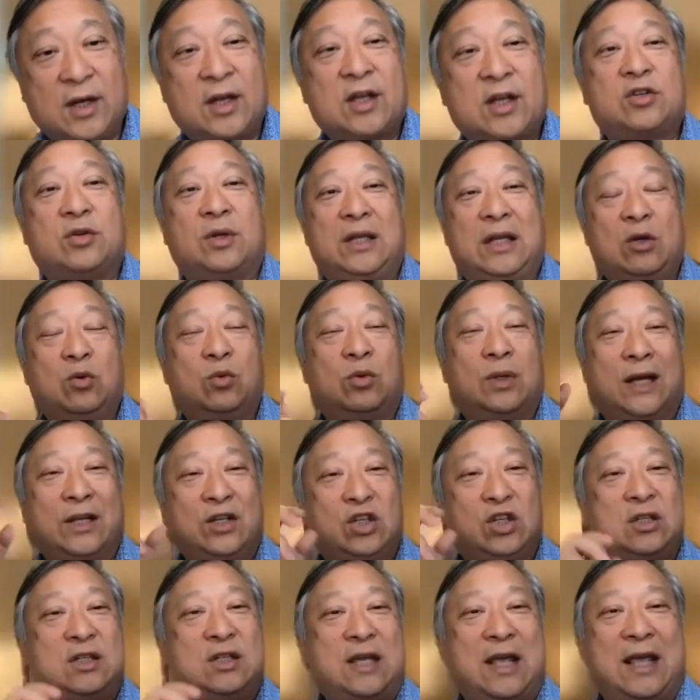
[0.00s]
So it will
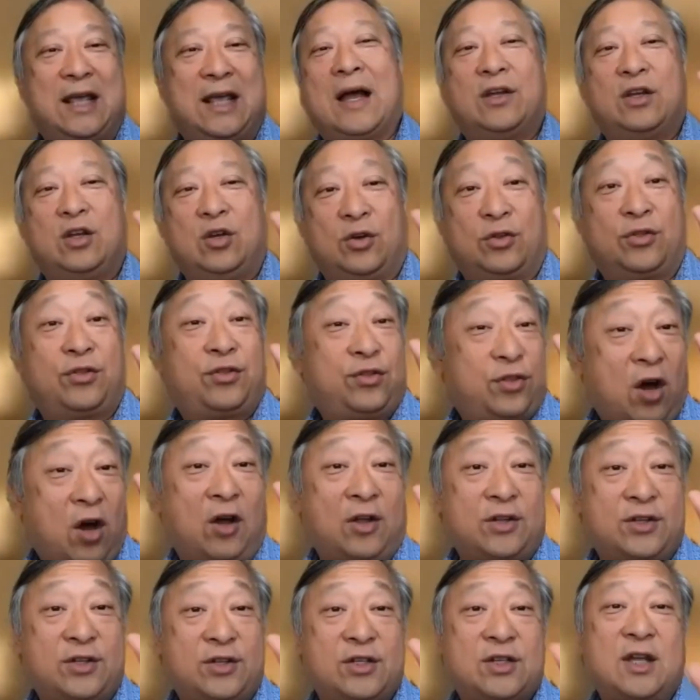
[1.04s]
actually take your
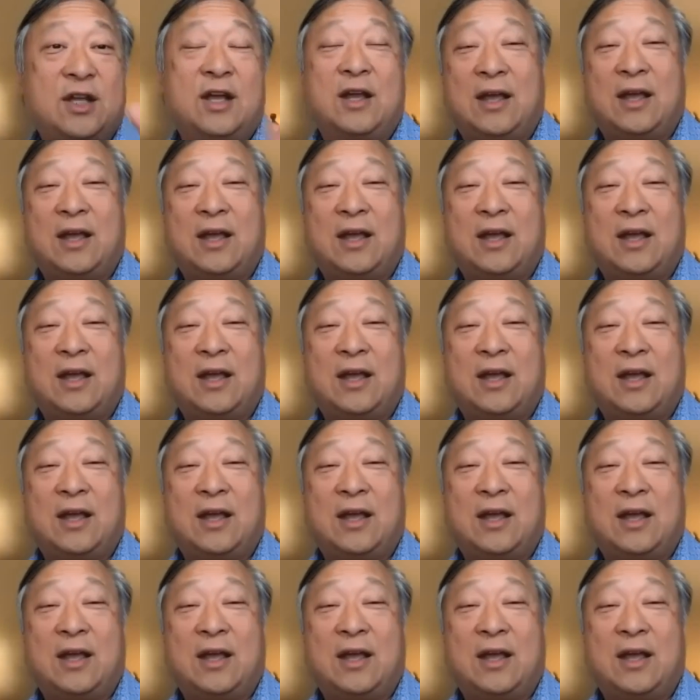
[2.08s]
thoughts